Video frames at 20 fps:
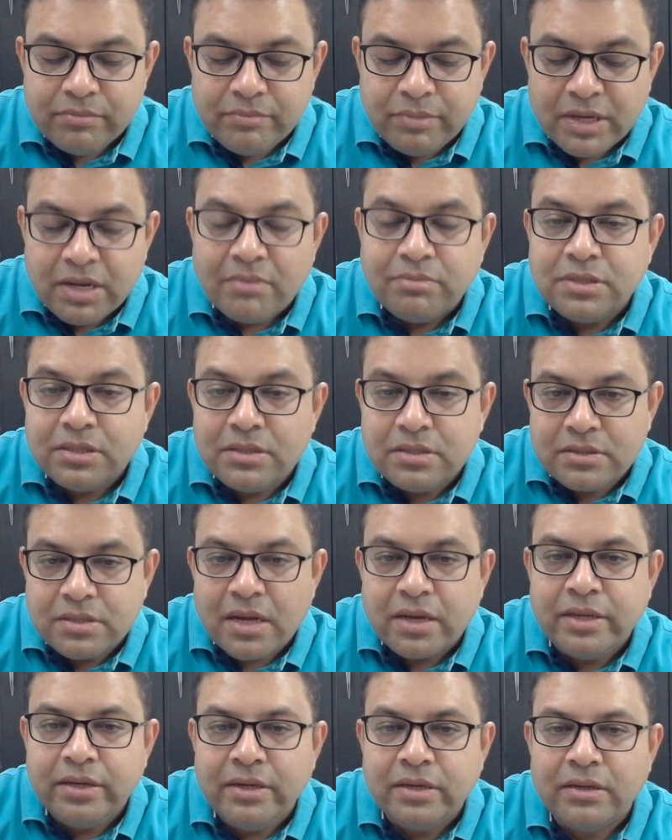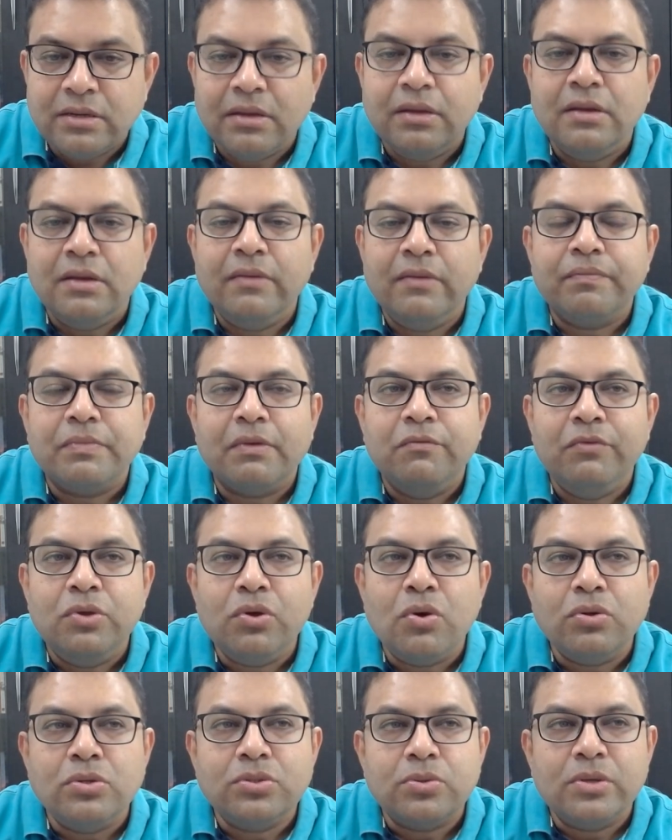becomes stuck in it we
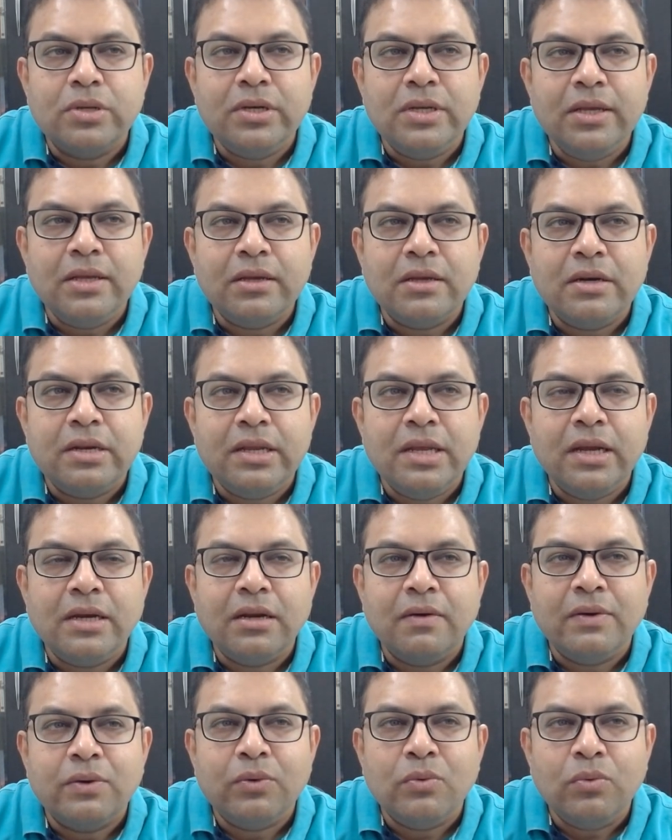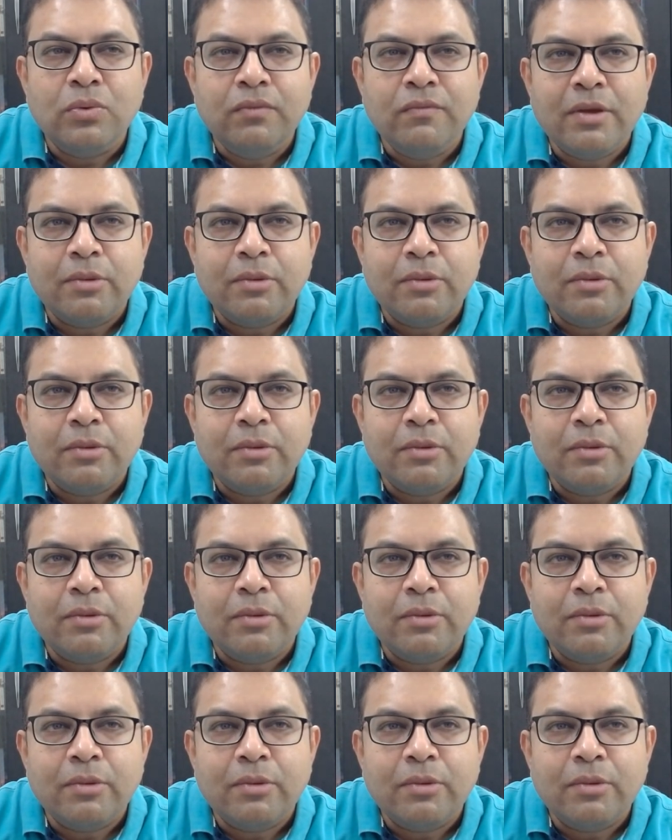also create create our own